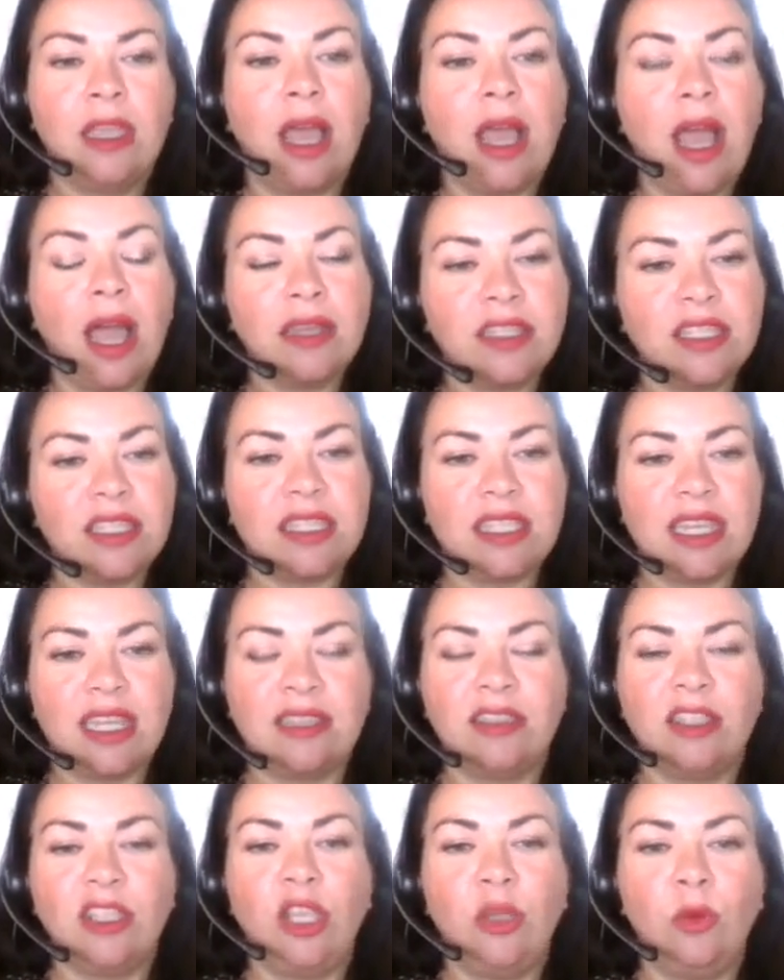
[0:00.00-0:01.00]

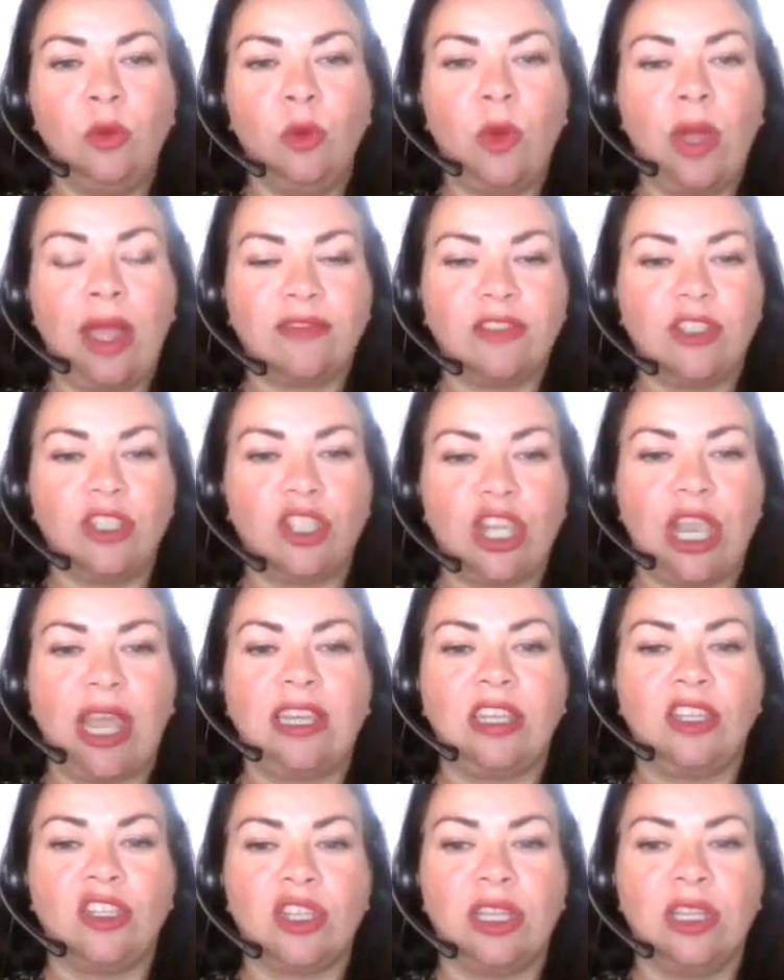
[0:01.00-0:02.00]
Understand that you will have to
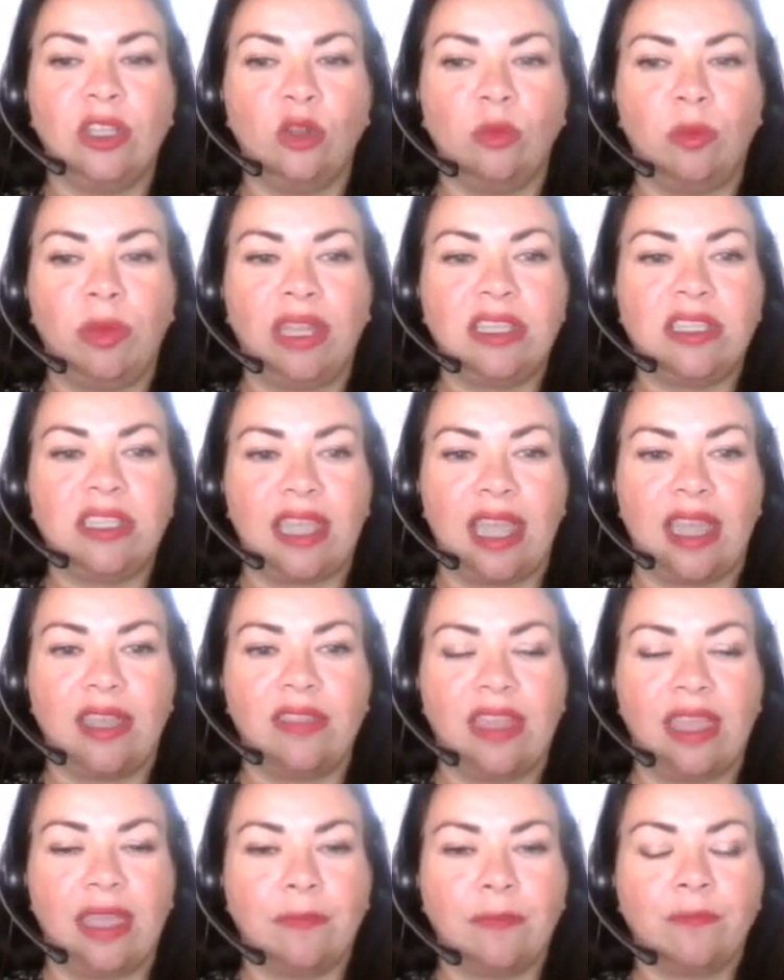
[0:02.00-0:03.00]
challenge a little bit to get
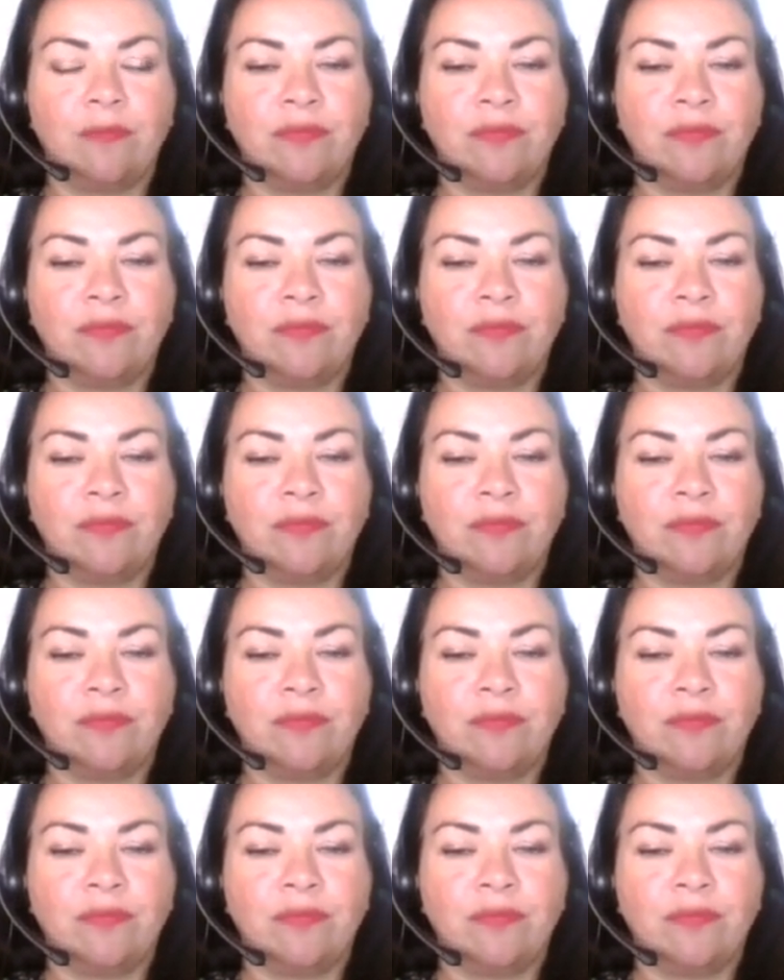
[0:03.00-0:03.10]
there.